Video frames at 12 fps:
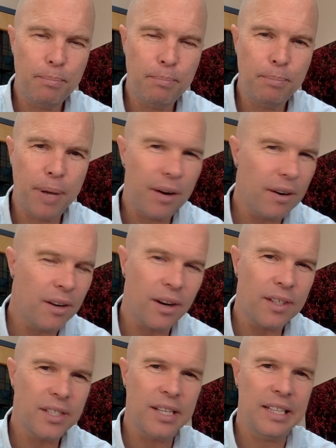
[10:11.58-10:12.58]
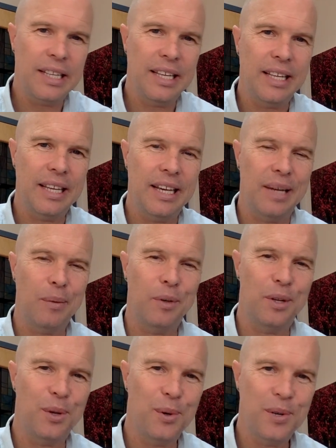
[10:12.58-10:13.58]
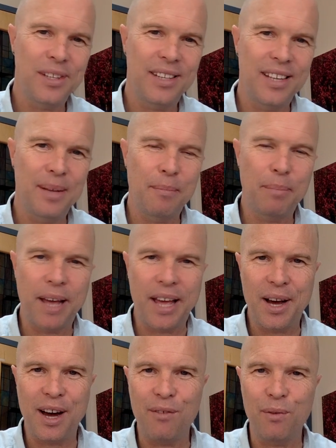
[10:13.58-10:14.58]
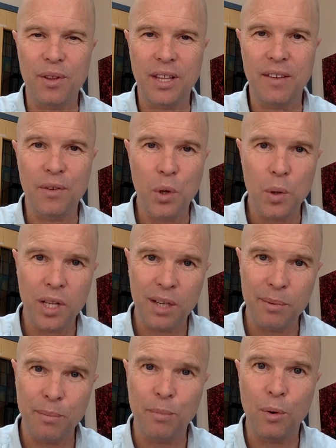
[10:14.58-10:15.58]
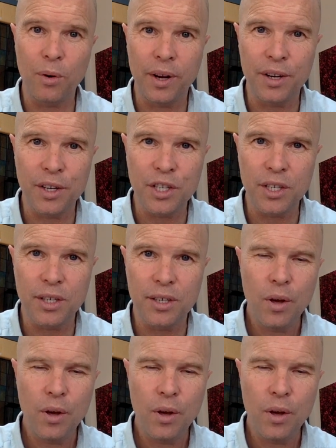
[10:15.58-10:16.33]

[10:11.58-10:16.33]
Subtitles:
Paradoxically, it will usually pay off with giving you a little bit more energy.